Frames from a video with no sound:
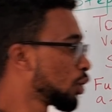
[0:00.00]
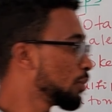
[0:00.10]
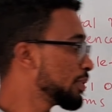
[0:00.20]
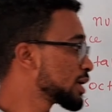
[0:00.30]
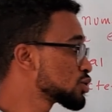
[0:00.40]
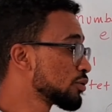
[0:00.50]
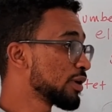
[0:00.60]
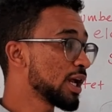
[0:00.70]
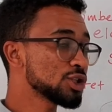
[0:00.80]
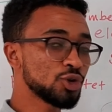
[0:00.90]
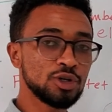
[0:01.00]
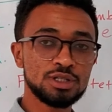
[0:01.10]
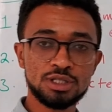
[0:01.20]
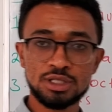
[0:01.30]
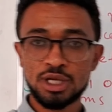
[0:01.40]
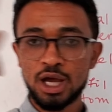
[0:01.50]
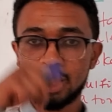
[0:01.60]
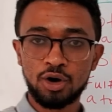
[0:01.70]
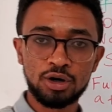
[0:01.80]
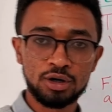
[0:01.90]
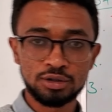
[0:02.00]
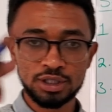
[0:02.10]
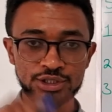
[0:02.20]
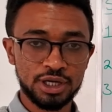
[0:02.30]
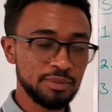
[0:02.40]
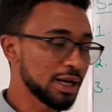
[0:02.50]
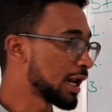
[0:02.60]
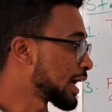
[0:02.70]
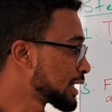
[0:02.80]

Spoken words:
the lone pairs of electrons on the terminal